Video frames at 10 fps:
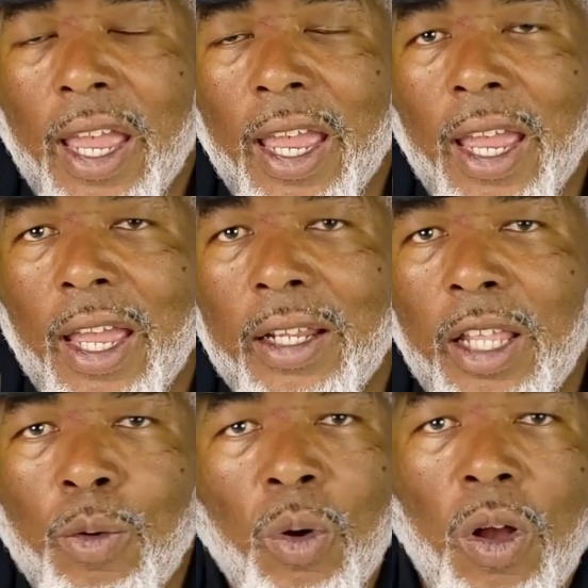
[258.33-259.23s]
And
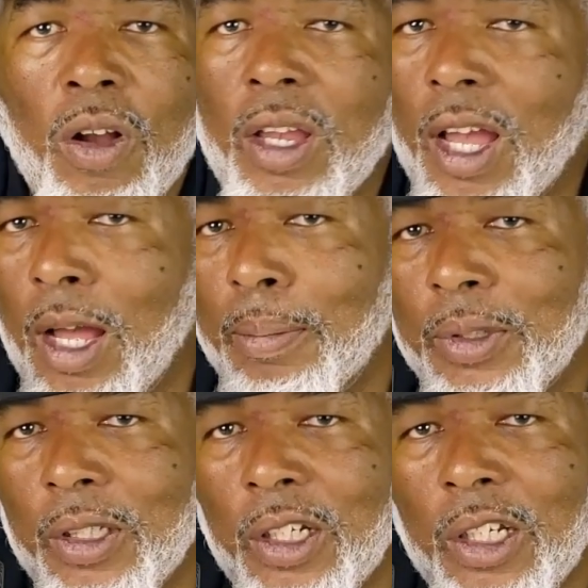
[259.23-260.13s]
they were all
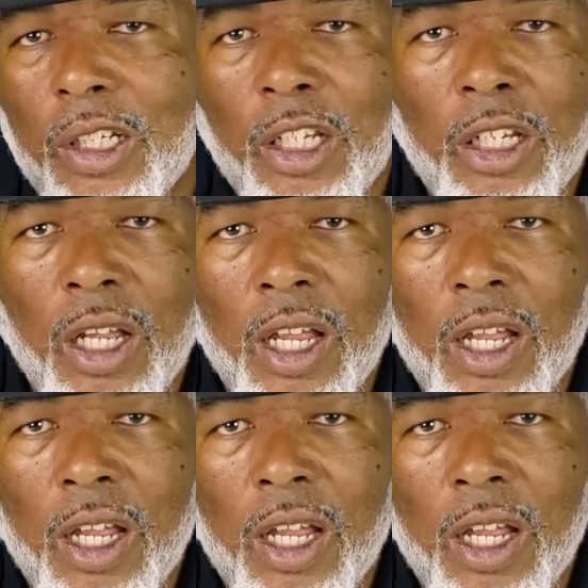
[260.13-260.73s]
cops and